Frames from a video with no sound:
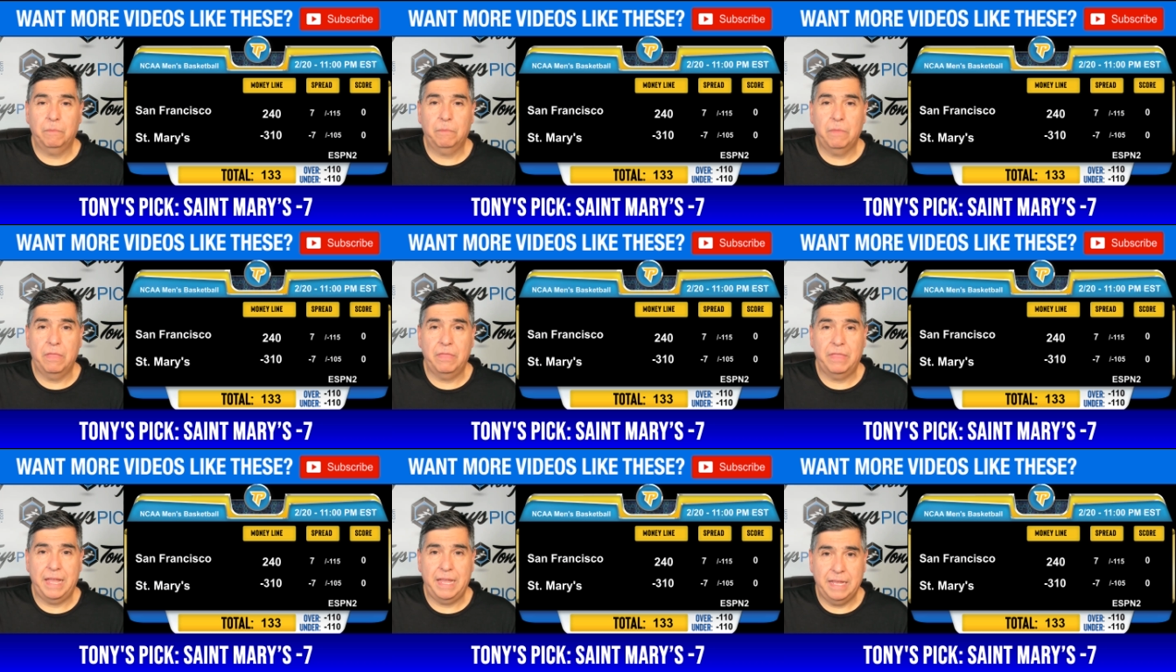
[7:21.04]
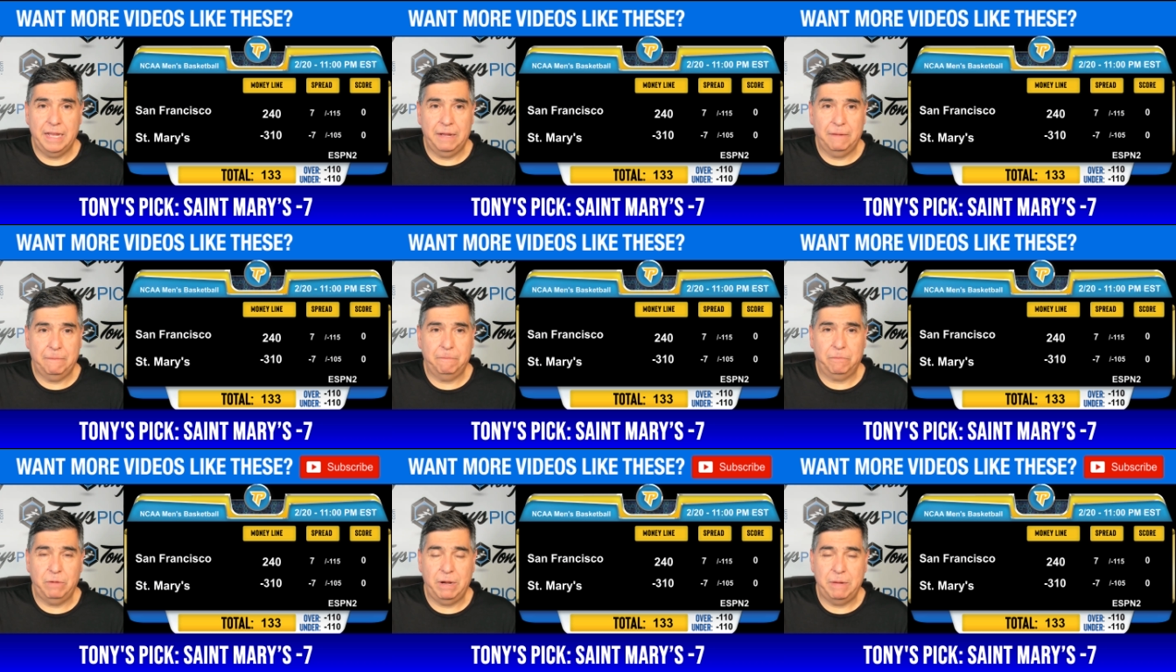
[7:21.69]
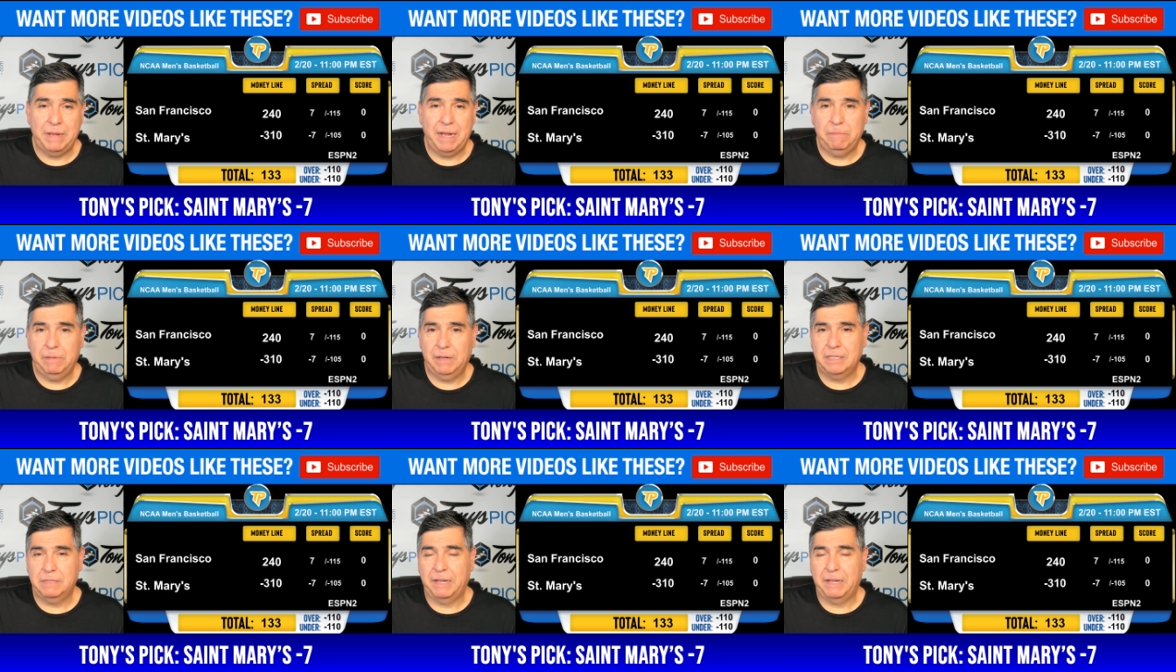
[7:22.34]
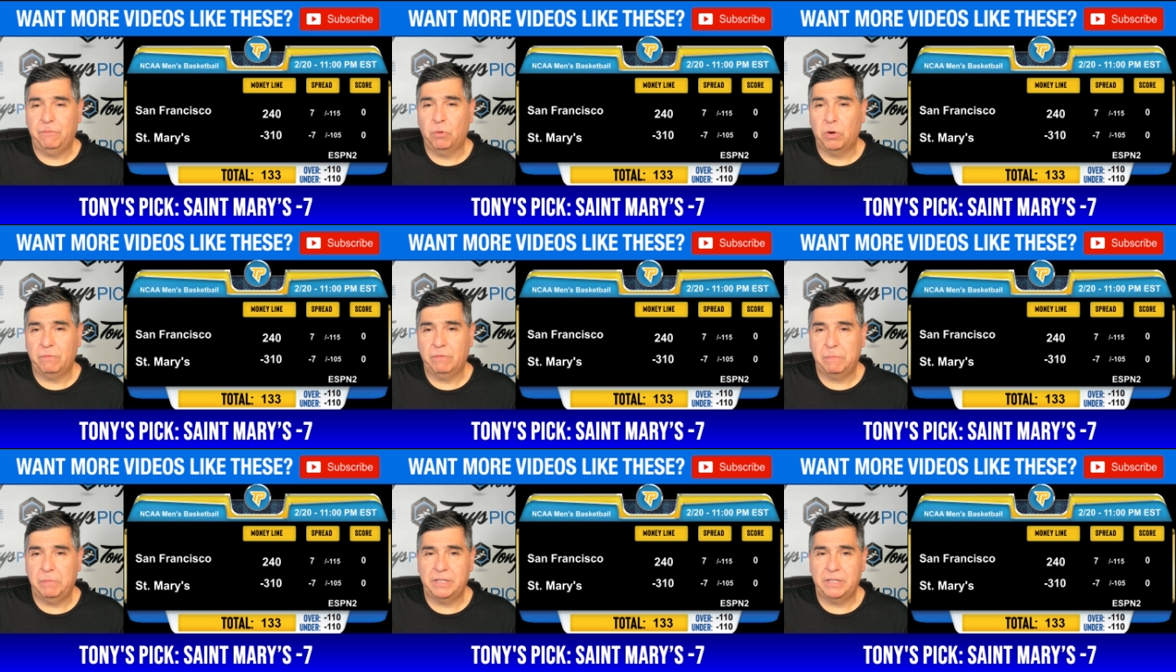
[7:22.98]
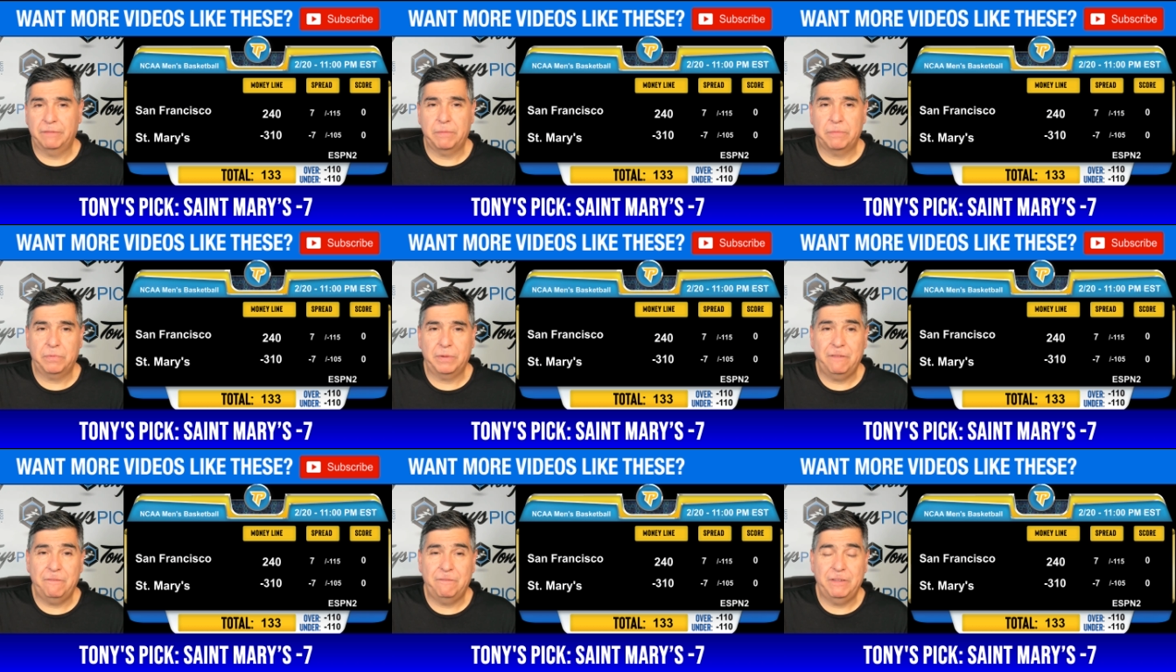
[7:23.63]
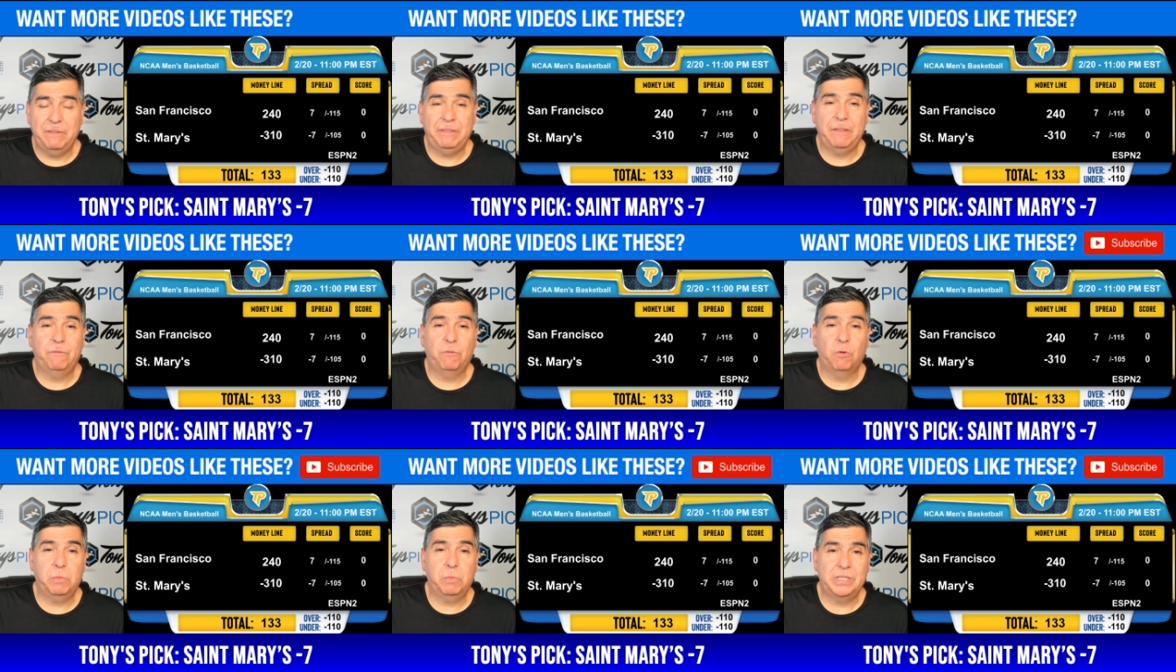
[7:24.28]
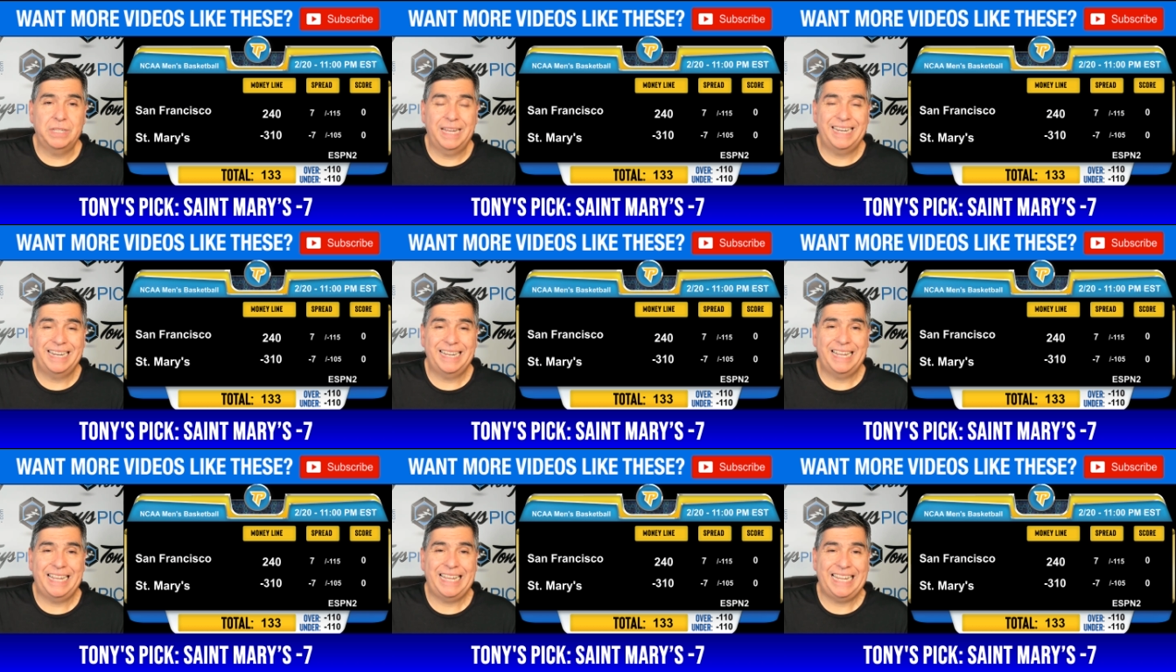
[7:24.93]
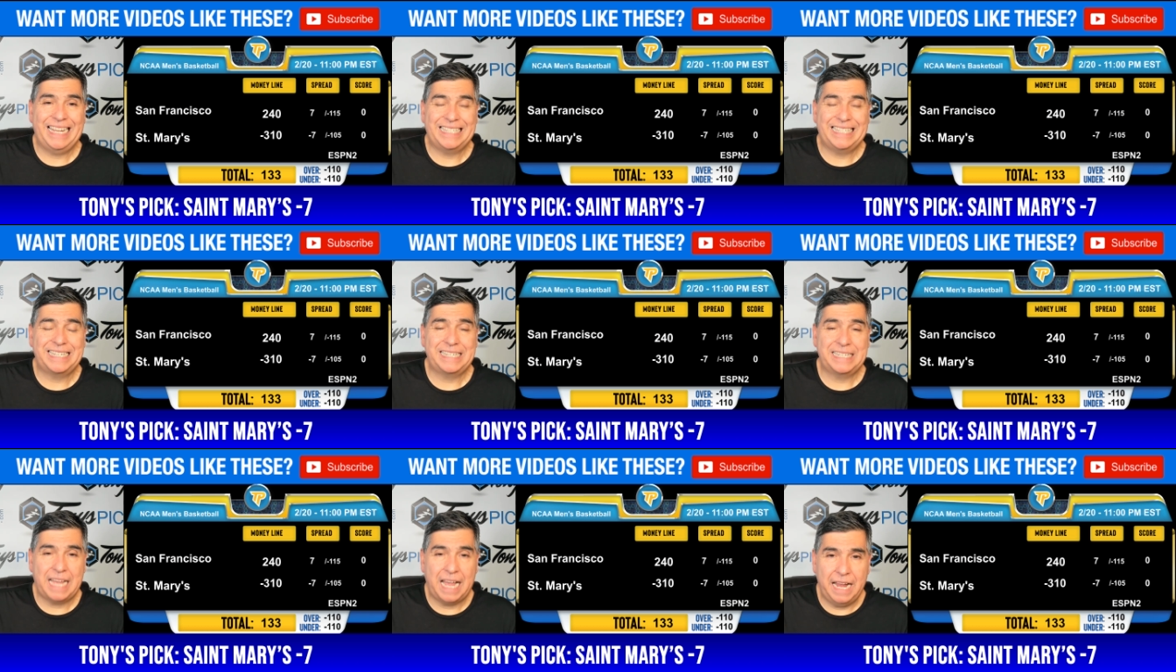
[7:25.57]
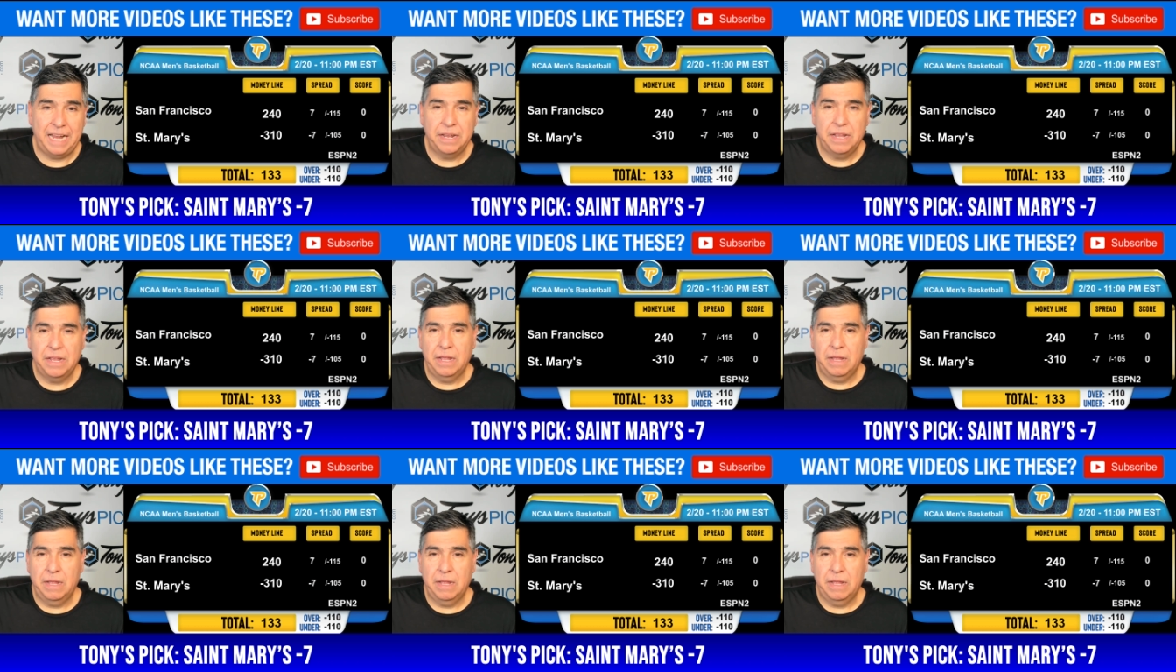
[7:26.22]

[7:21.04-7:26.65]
they rebound plus make 41% from three, 54% inside.